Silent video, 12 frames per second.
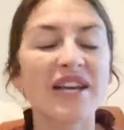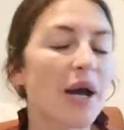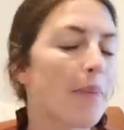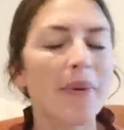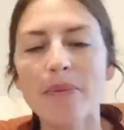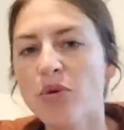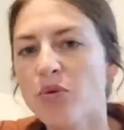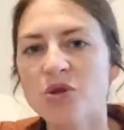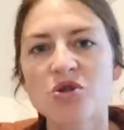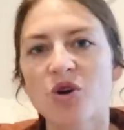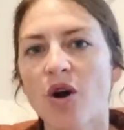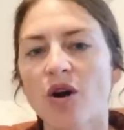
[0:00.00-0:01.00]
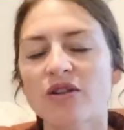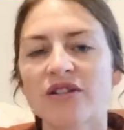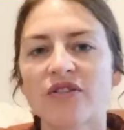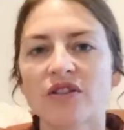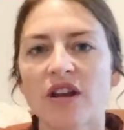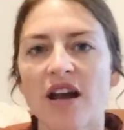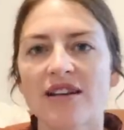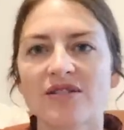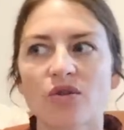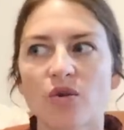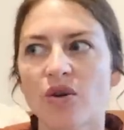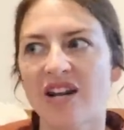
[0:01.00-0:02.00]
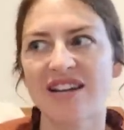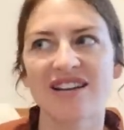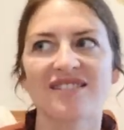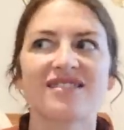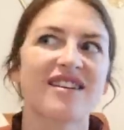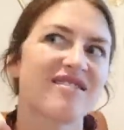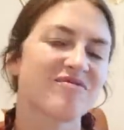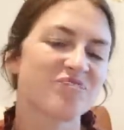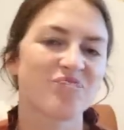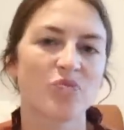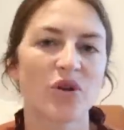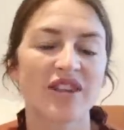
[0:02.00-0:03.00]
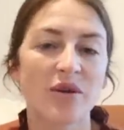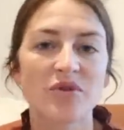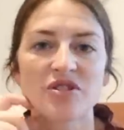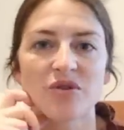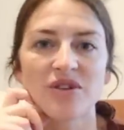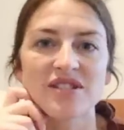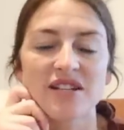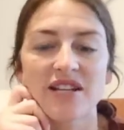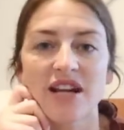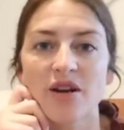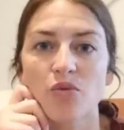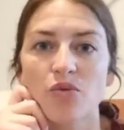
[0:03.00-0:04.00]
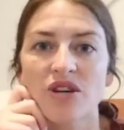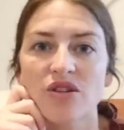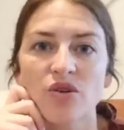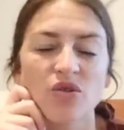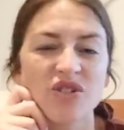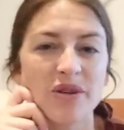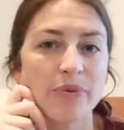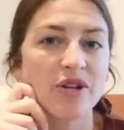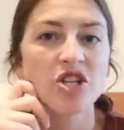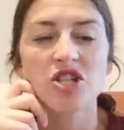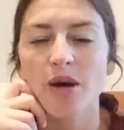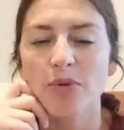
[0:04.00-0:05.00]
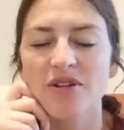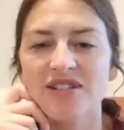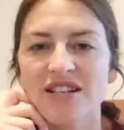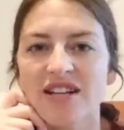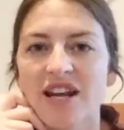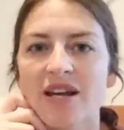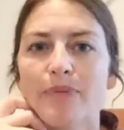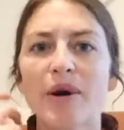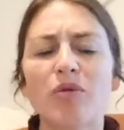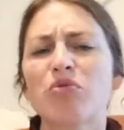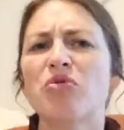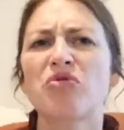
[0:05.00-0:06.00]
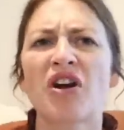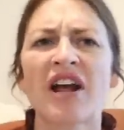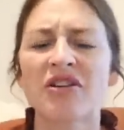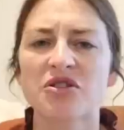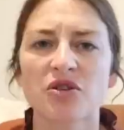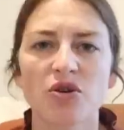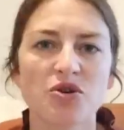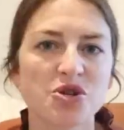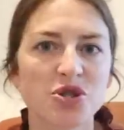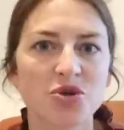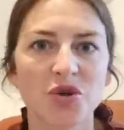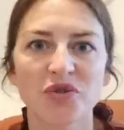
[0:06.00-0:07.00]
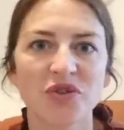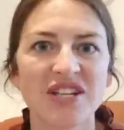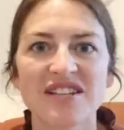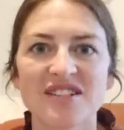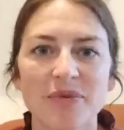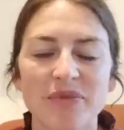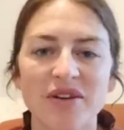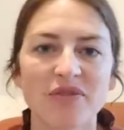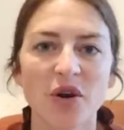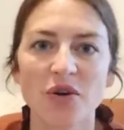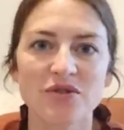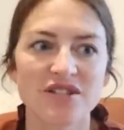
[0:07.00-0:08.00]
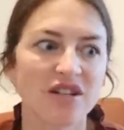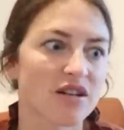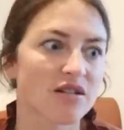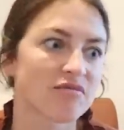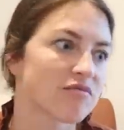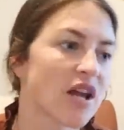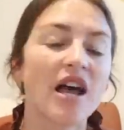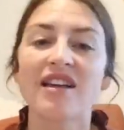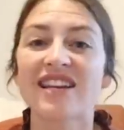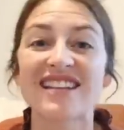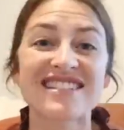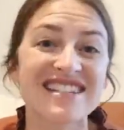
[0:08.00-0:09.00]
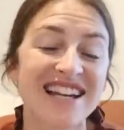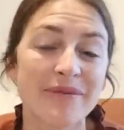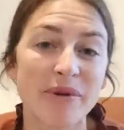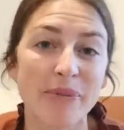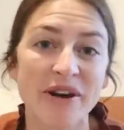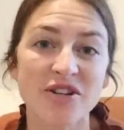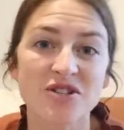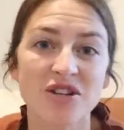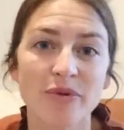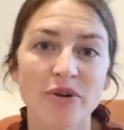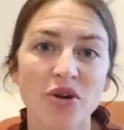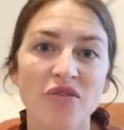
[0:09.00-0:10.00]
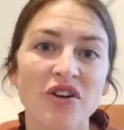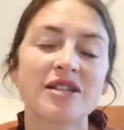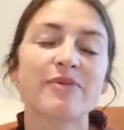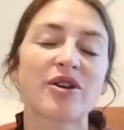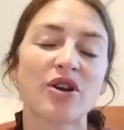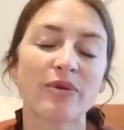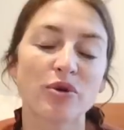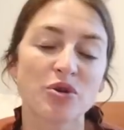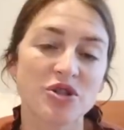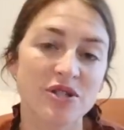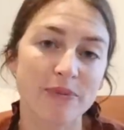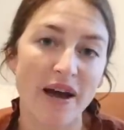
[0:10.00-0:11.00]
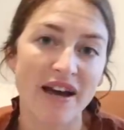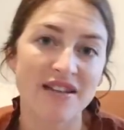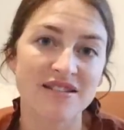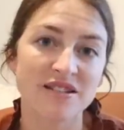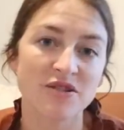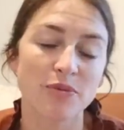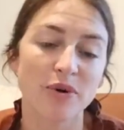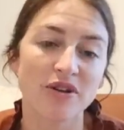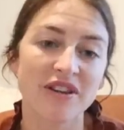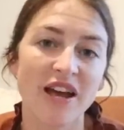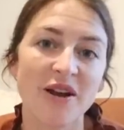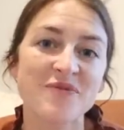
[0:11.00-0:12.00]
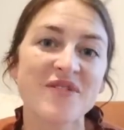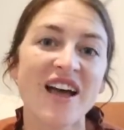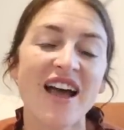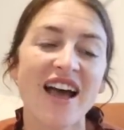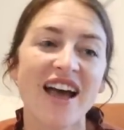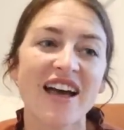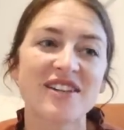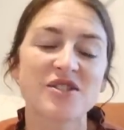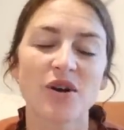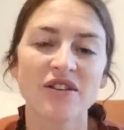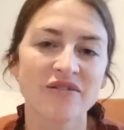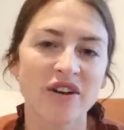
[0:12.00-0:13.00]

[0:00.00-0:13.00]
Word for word: But yeah, people will draw different lines on, I guess, like what they would do on a Sunday. We don't typically shop on a Sunday, but we'll run out to the grocery store if we need something for hosting. And like tonight, my parents are coming over. It's my grandma who just passed, it's her birthday. And so I